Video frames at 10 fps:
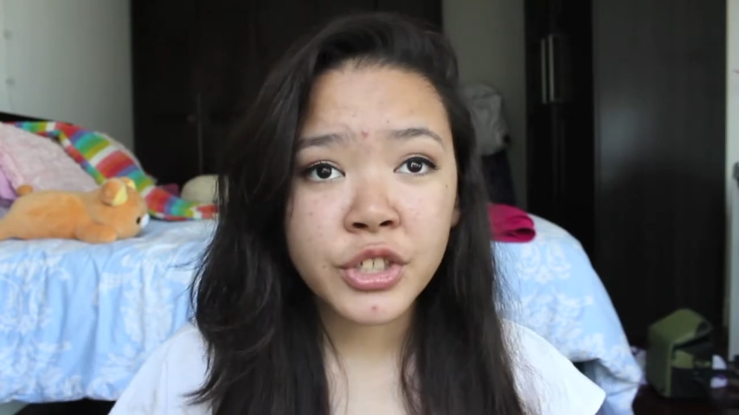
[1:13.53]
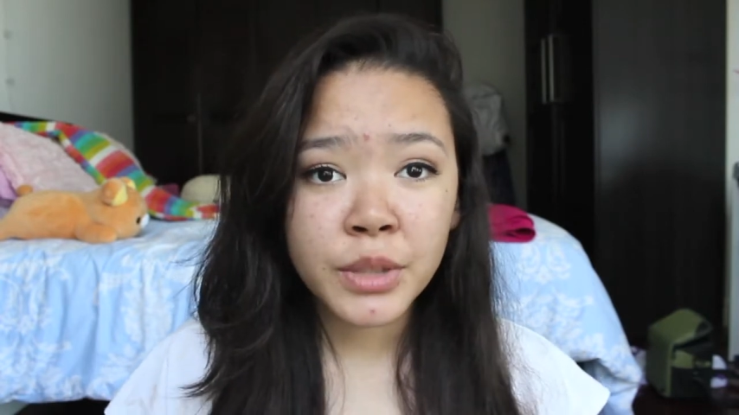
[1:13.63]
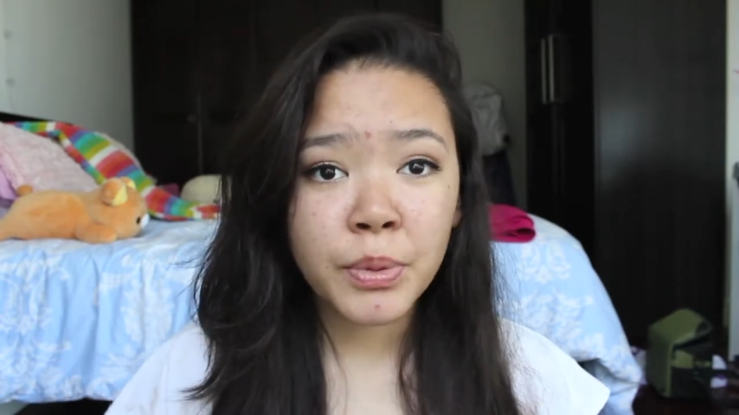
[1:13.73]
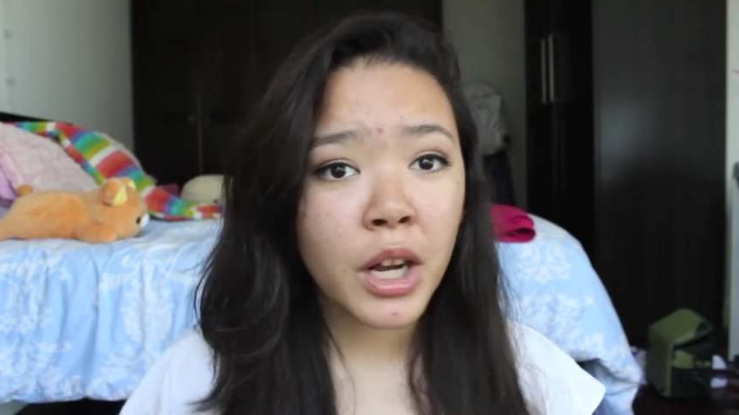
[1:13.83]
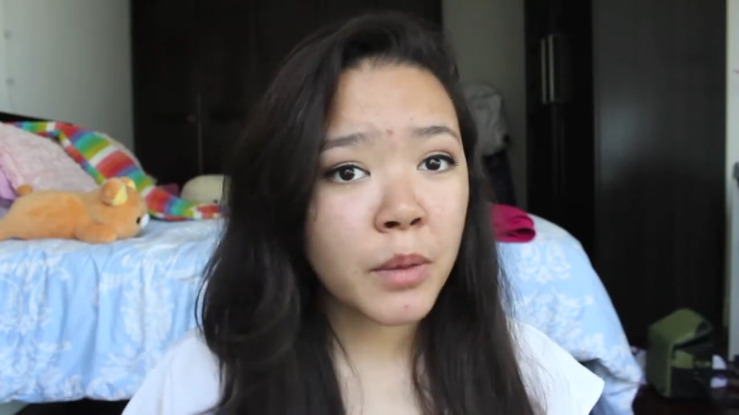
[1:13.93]

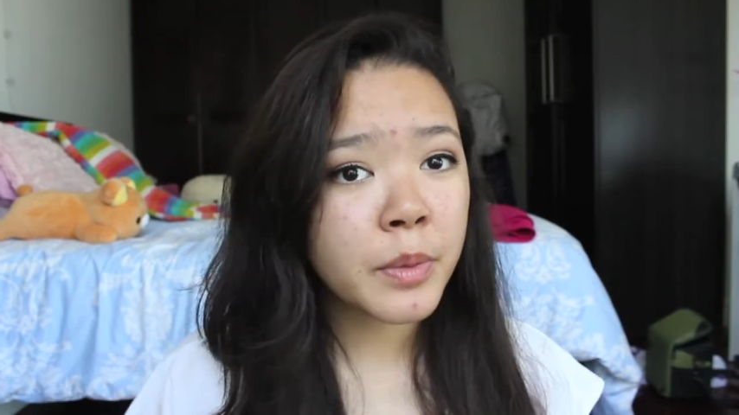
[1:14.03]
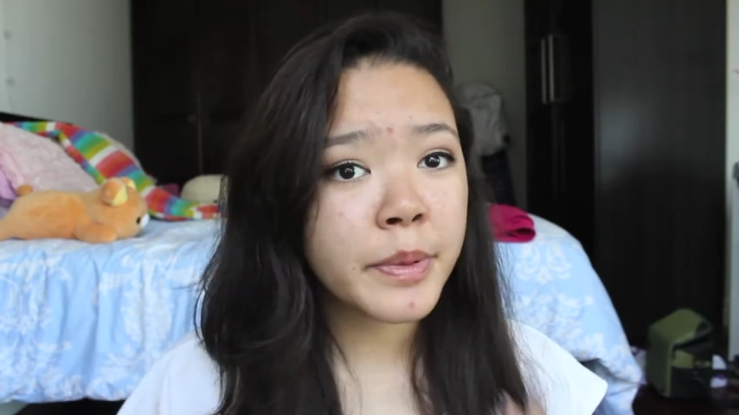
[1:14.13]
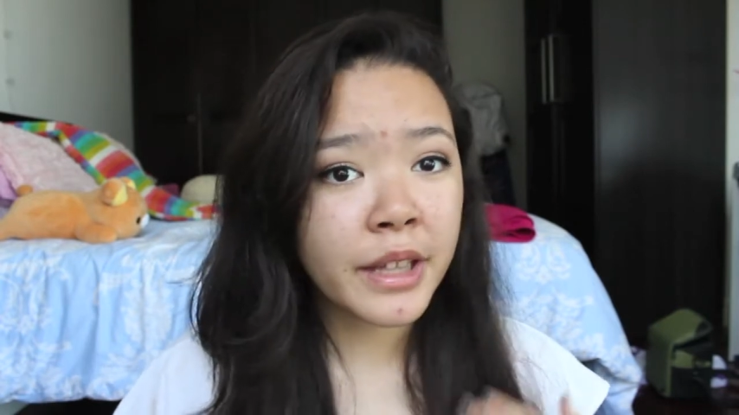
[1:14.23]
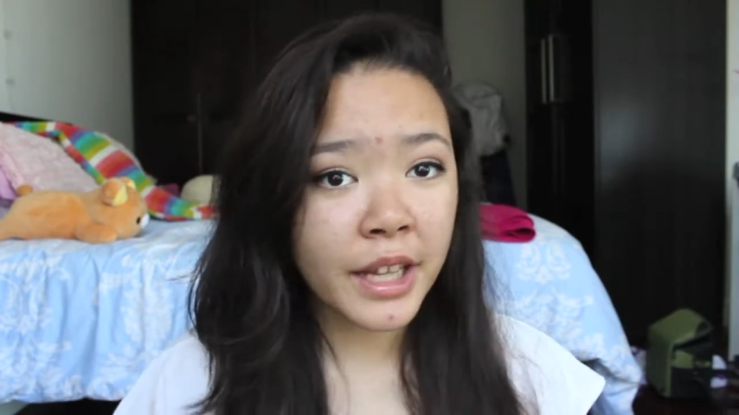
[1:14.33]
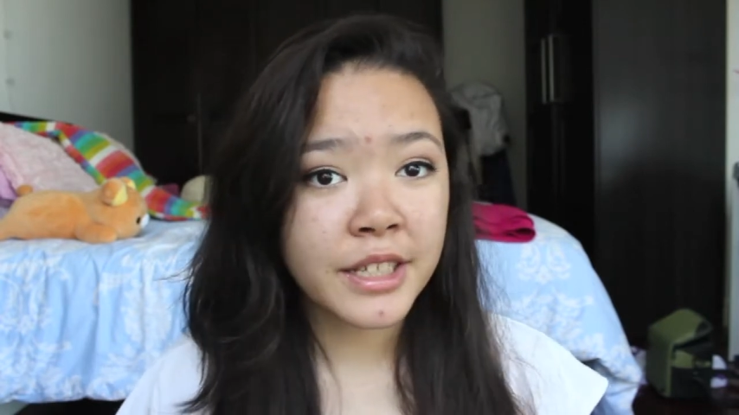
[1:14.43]
she
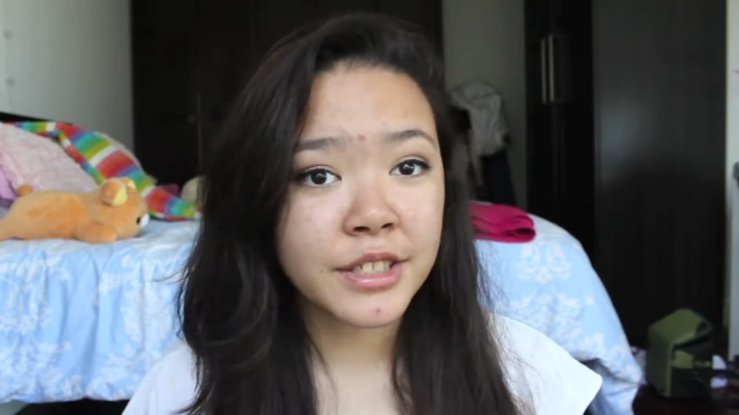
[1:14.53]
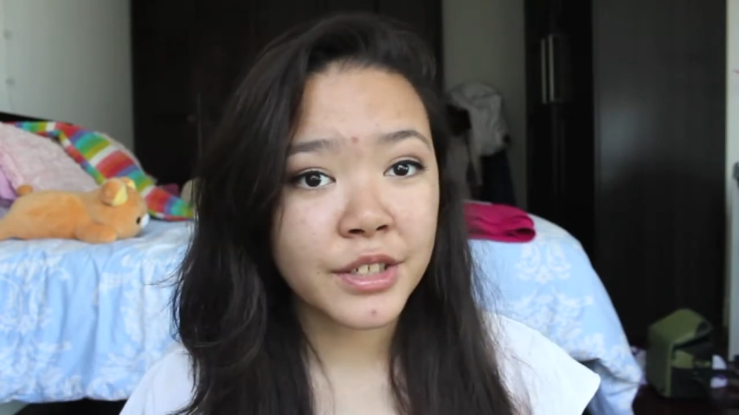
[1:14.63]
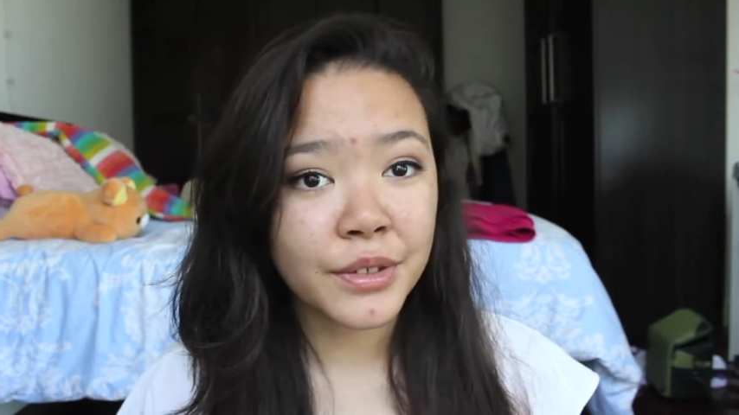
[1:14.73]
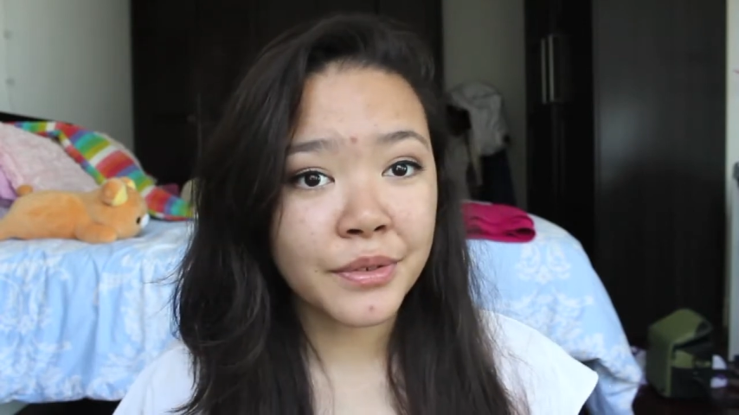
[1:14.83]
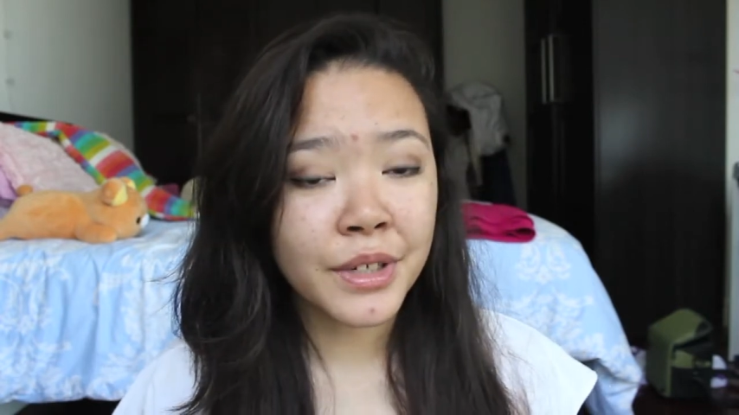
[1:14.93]
probably likes
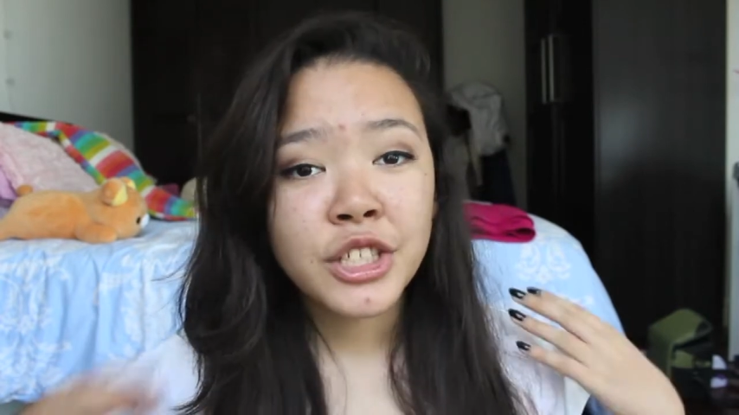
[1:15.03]
you.